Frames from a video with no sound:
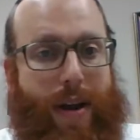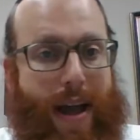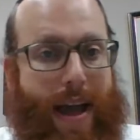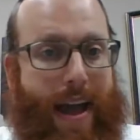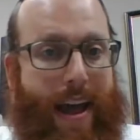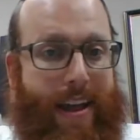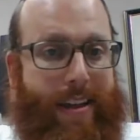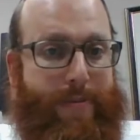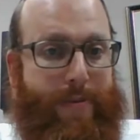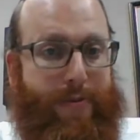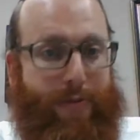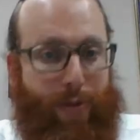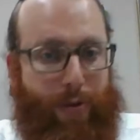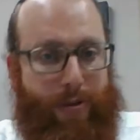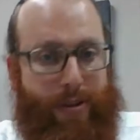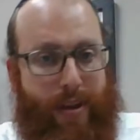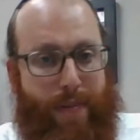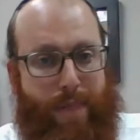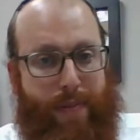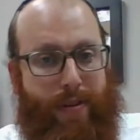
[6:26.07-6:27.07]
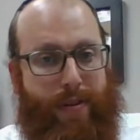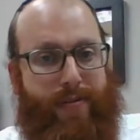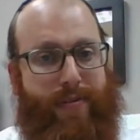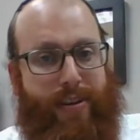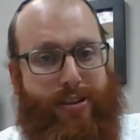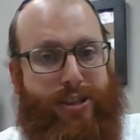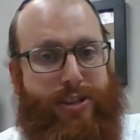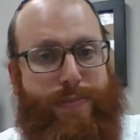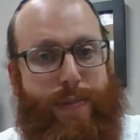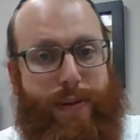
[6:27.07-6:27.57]
hands before dipping the
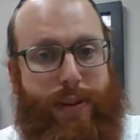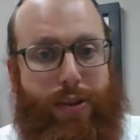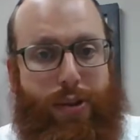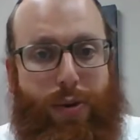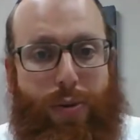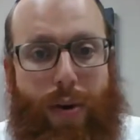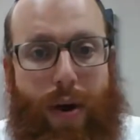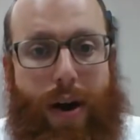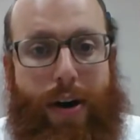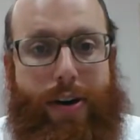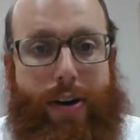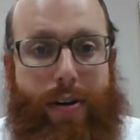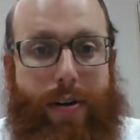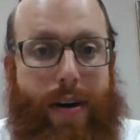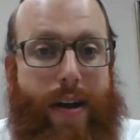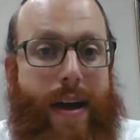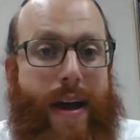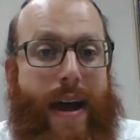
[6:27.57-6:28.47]
vegetable in the water,